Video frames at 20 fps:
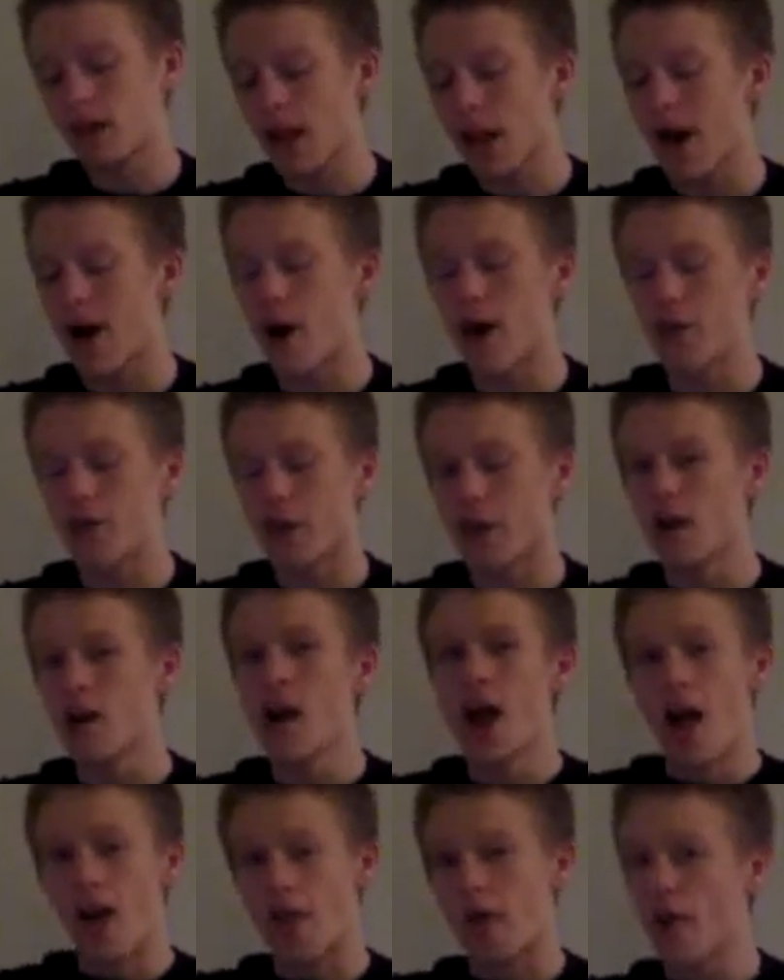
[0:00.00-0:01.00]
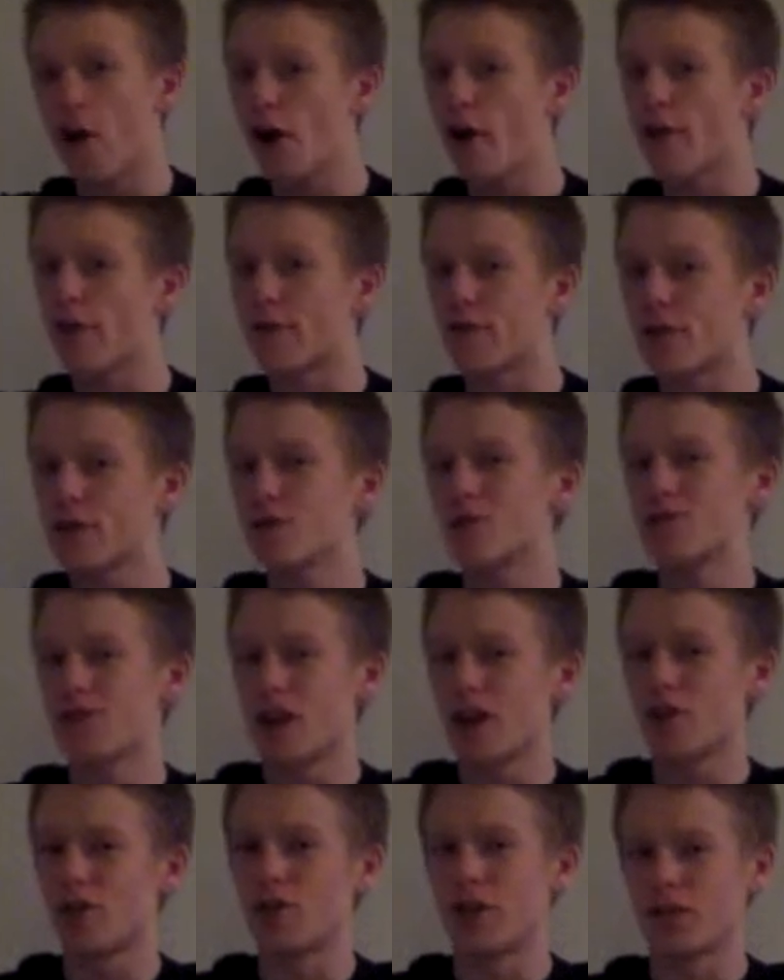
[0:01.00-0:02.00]
However, there are a few
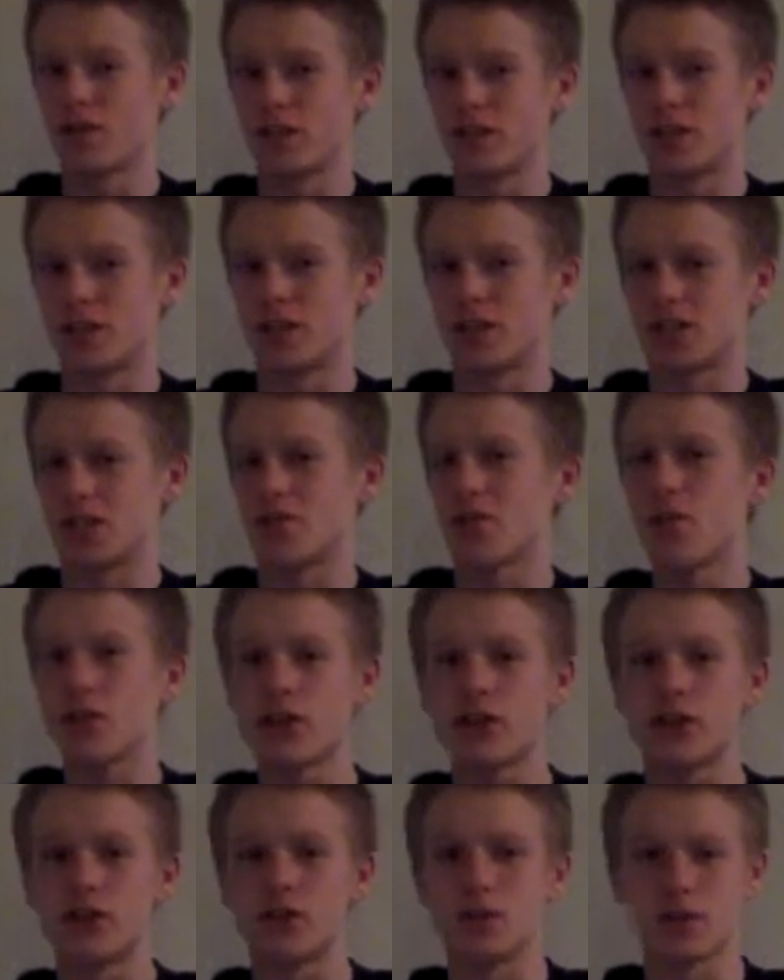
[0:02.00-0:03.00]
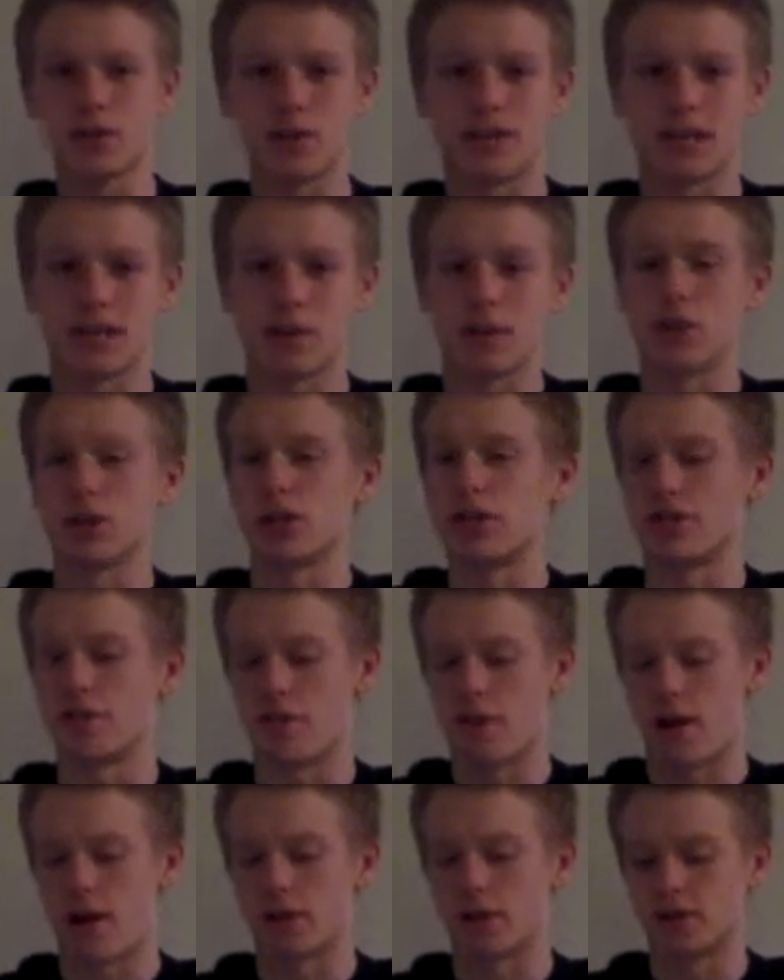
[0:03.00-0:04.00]
subtle differences that really do distinguish it
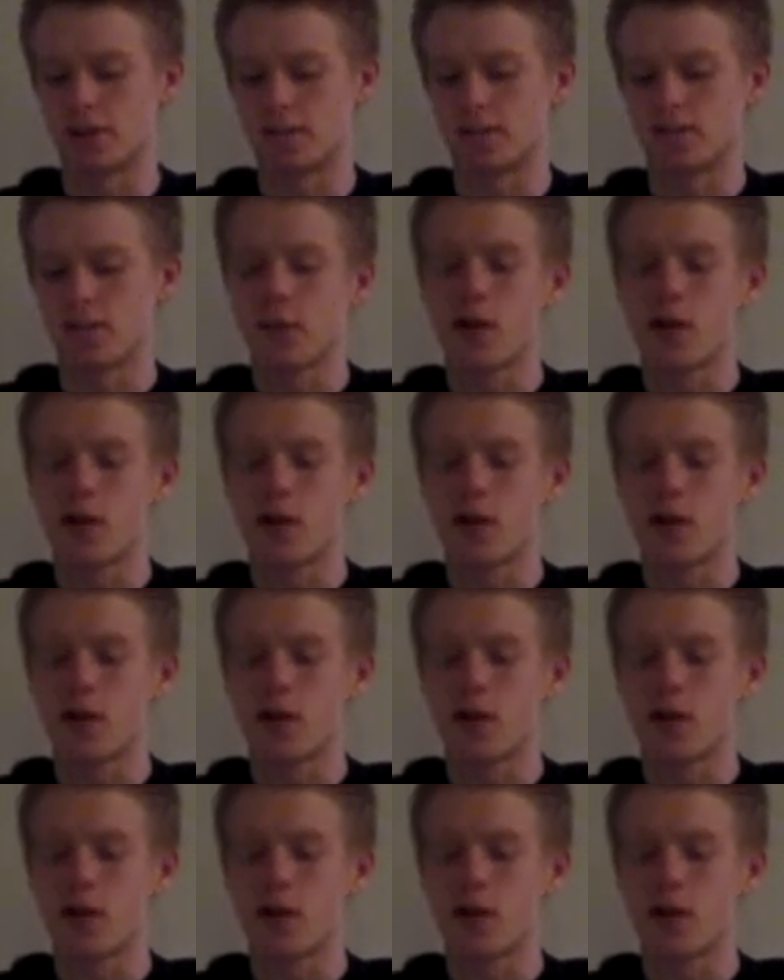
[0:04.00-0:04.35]
from ours.